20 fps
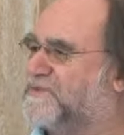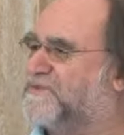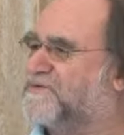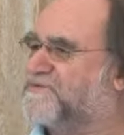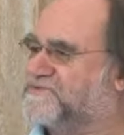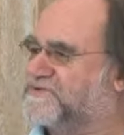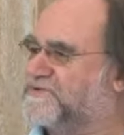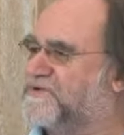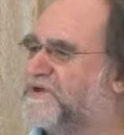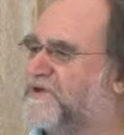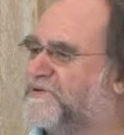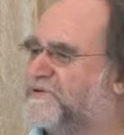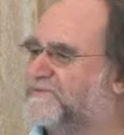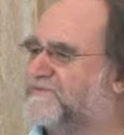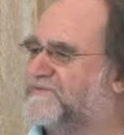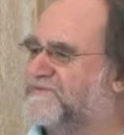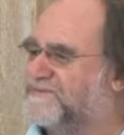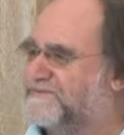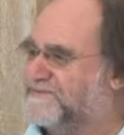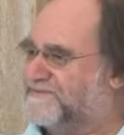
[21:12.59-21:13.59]
miniature
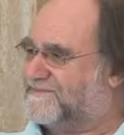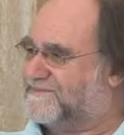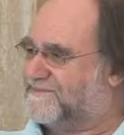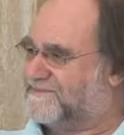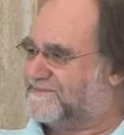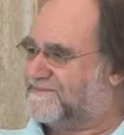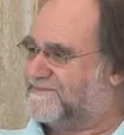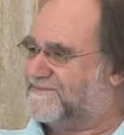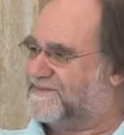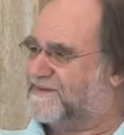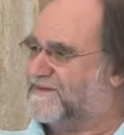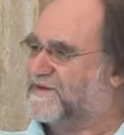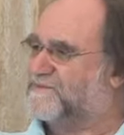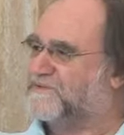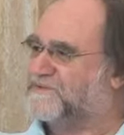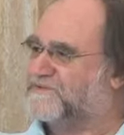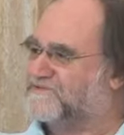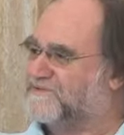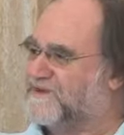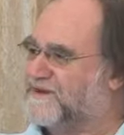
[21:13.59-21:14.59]
goats, to go
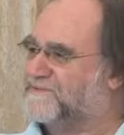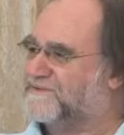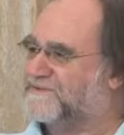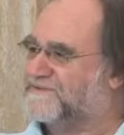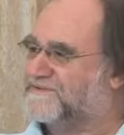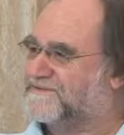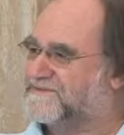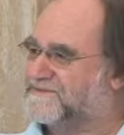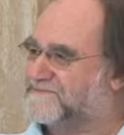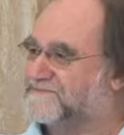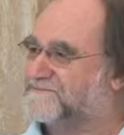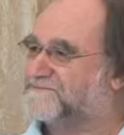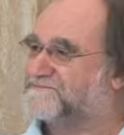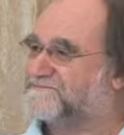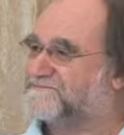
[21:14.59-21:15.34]
with the rabbits.